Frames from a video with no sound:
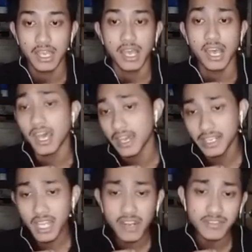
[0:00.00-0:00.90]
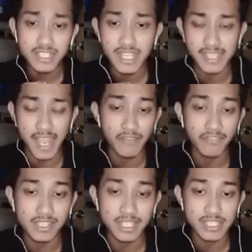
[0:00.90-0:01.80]
Another
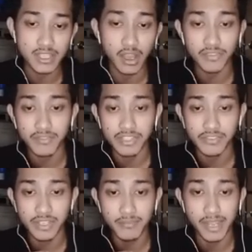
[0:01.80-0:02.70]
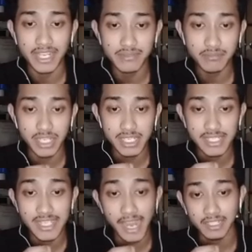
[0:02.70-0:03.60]
disadvantage of inventory management is
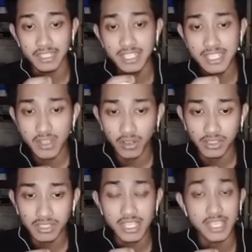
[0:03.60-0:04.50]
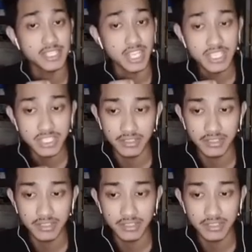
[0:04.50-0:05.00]
that it needs constant attention,